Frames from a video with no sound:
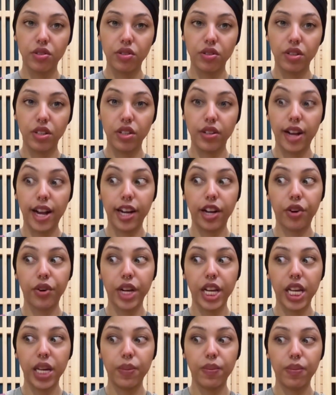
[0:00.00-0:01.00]
You're not
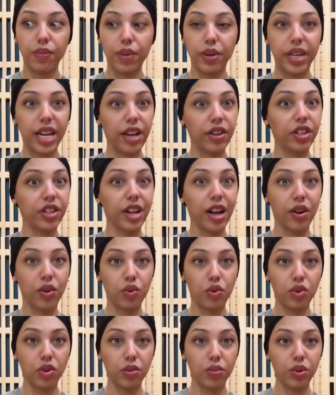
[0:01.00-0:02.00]
great, but now you're not
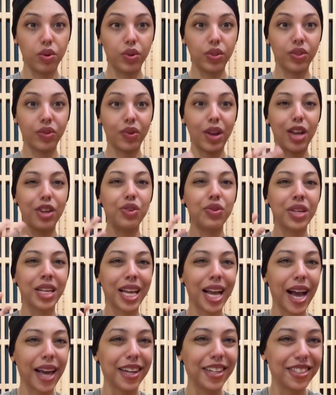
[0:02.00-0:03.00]
horrible. So now you can
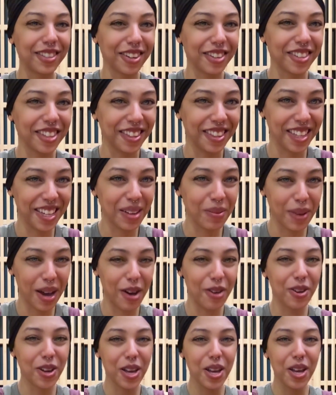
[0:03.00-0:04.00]
kind of start to think about